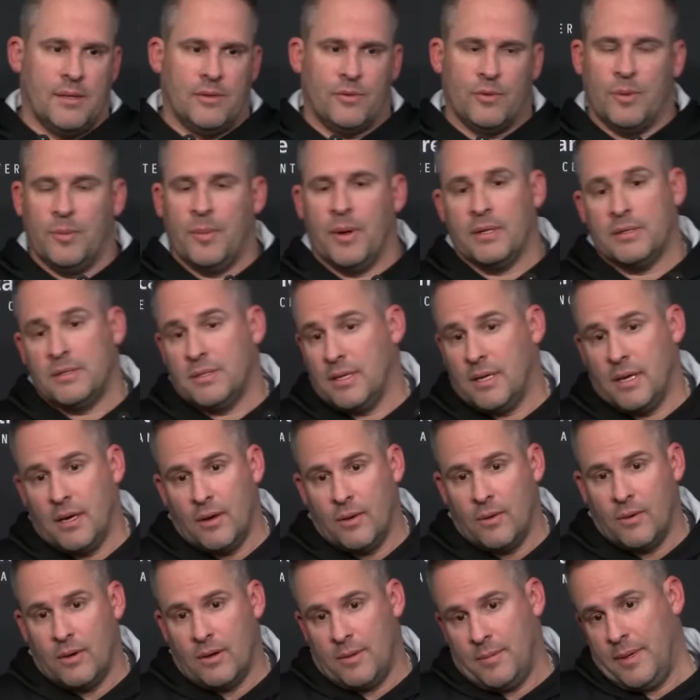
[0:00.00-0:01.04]
3 months
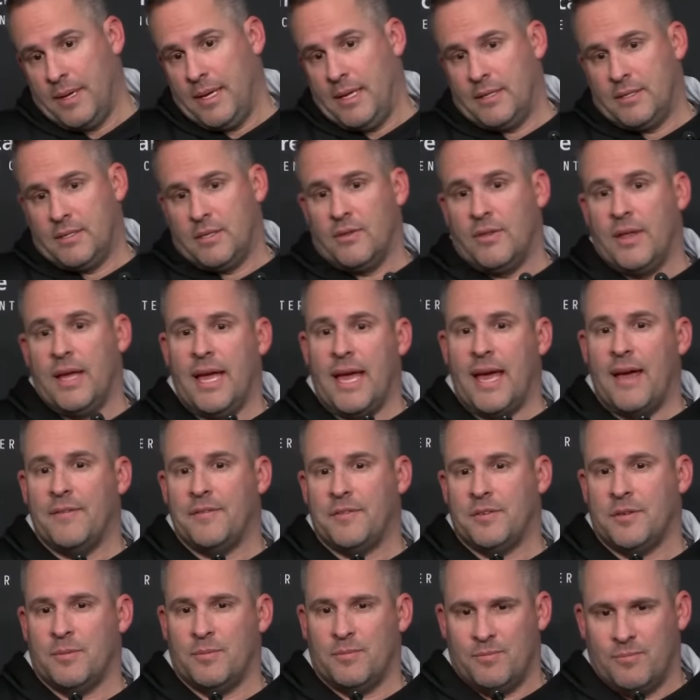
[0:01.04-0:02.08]
ago. I mean, so they
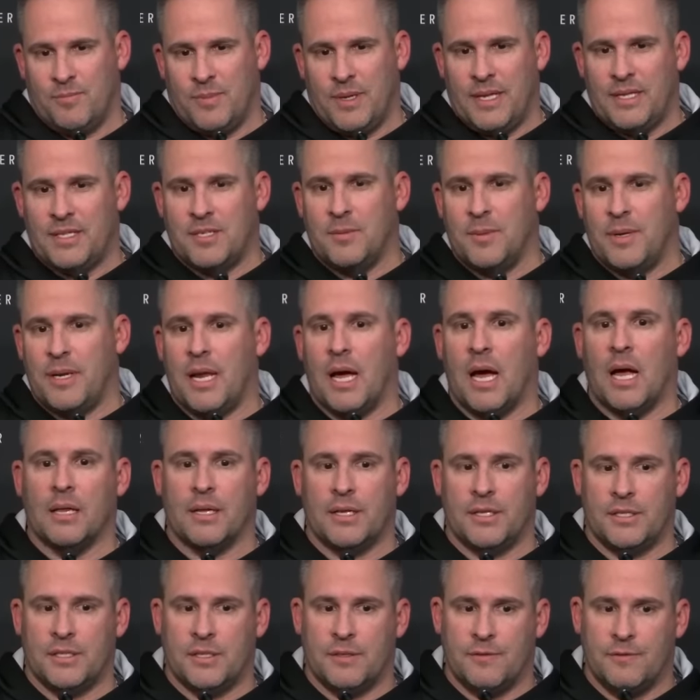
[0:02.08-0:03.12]
have some intimate
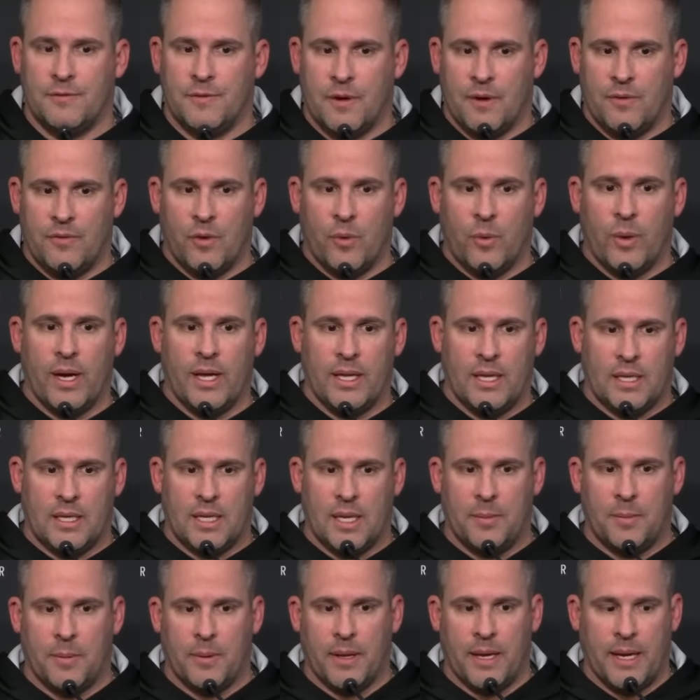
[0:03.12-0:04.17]
knowledge of the way that
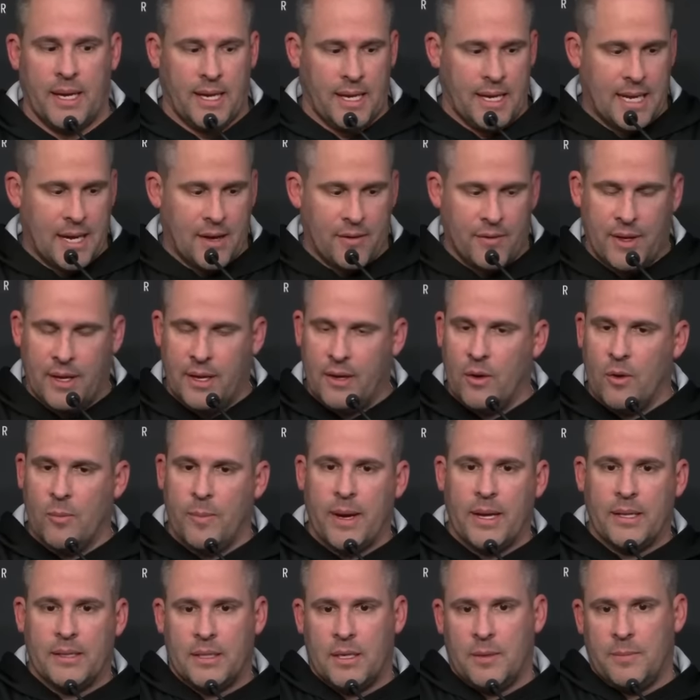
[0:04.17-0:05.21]
they play and how they go
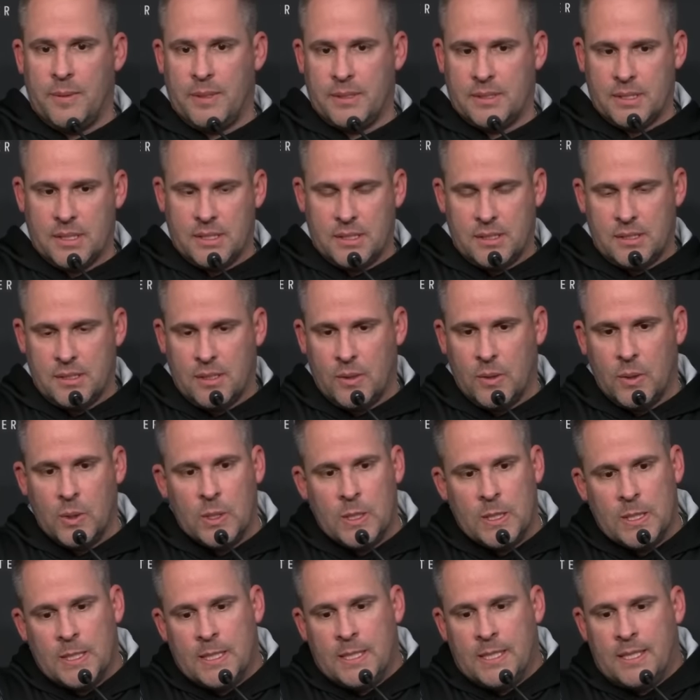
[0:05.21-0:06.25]
about their business. So
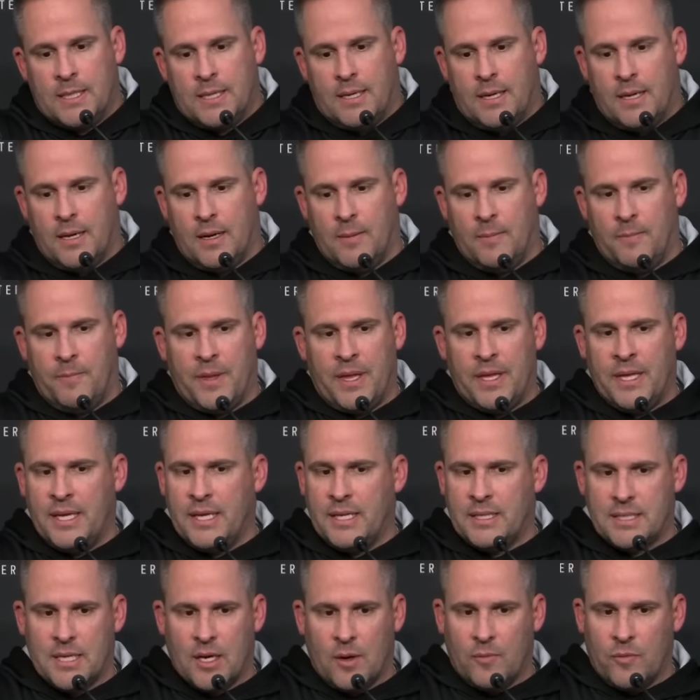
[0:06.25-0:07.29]
I
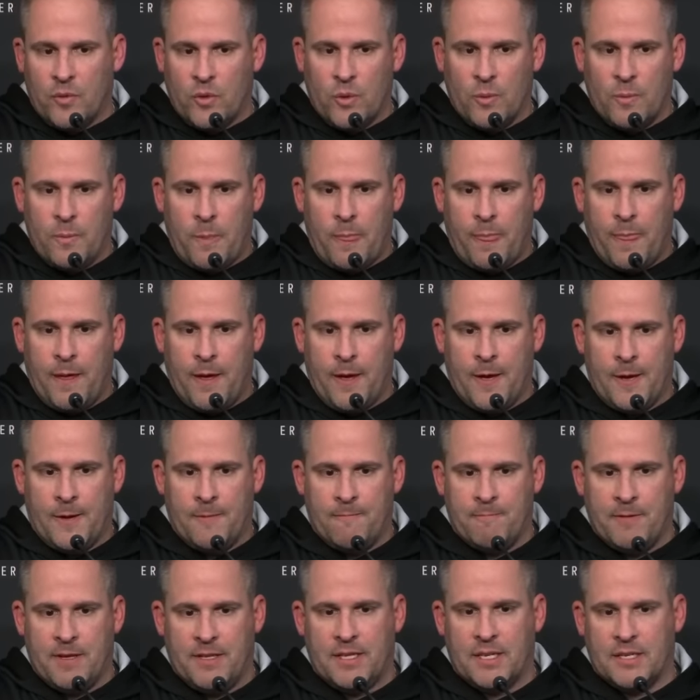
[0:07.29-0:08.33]
think it's helpful.
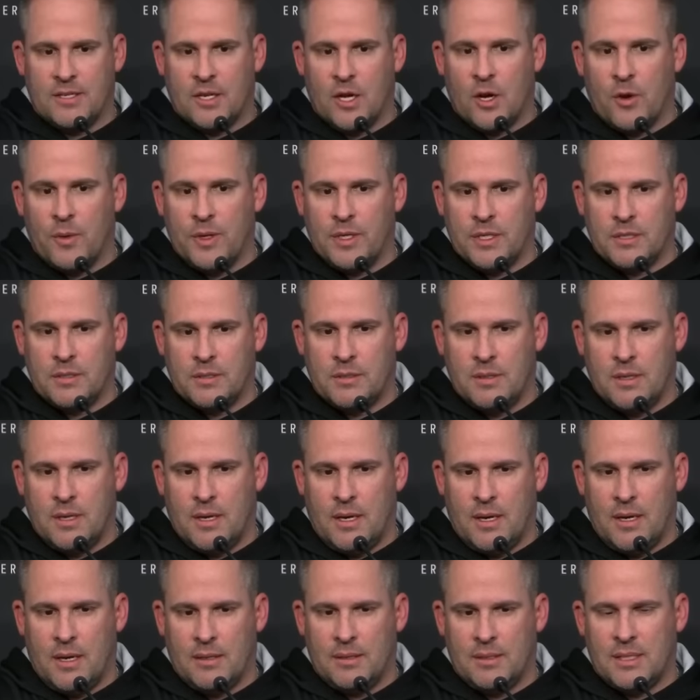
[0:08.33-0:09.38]
It doesn't always,
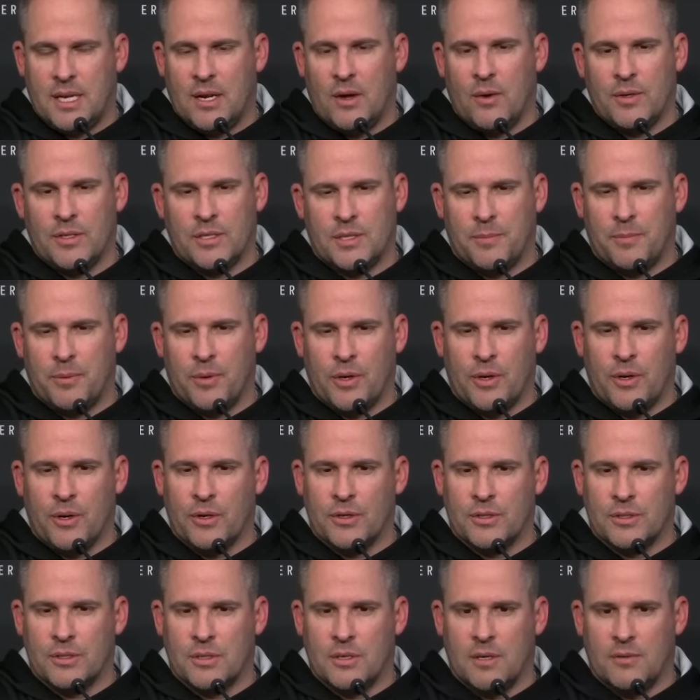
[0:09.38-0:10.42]
it's not always a
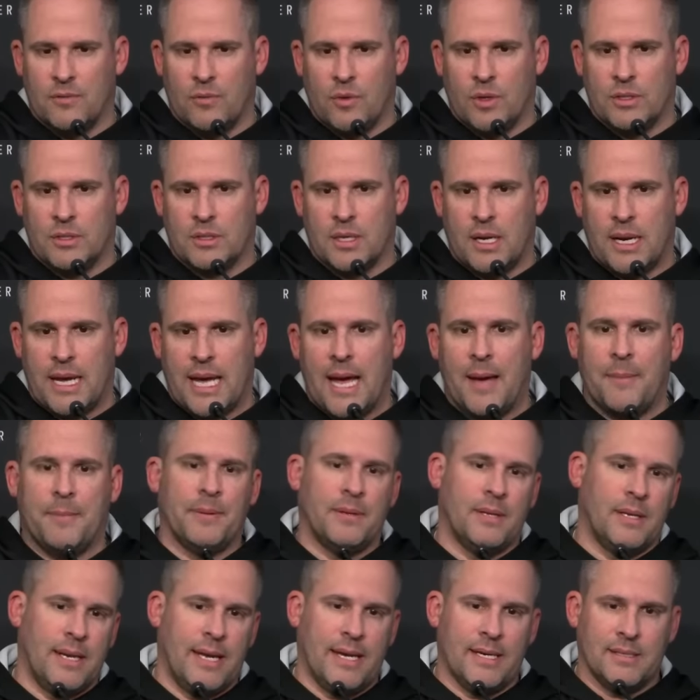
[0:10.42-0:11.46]
precursor of what's going to
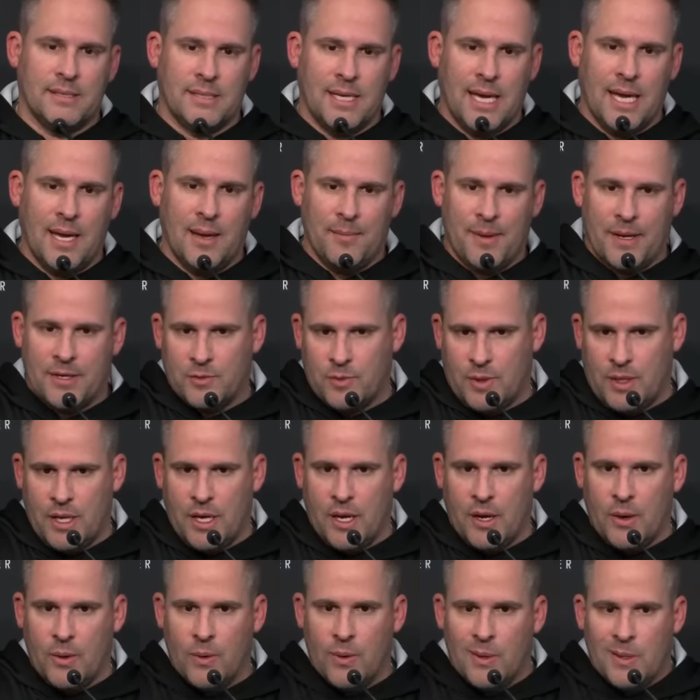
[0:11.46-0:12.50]
happen the next game. As we
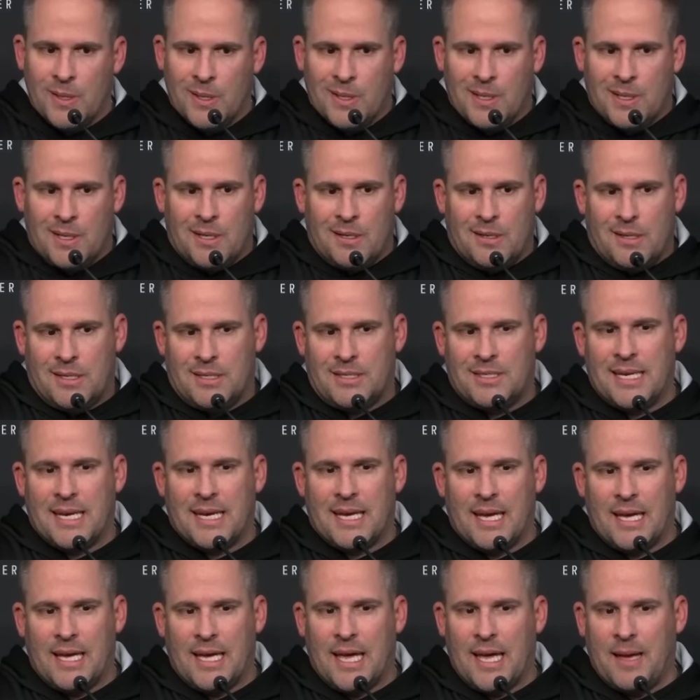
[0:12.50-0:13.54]
know, the
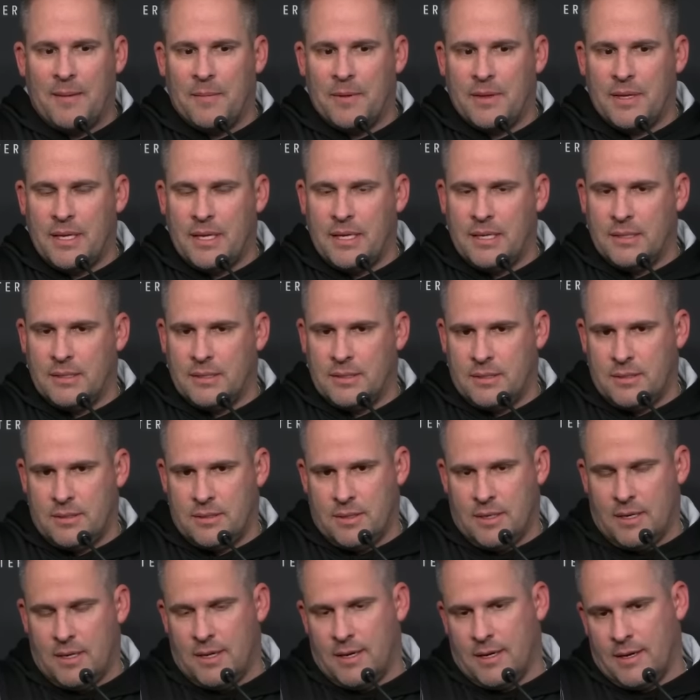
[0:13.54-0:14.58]
second game of these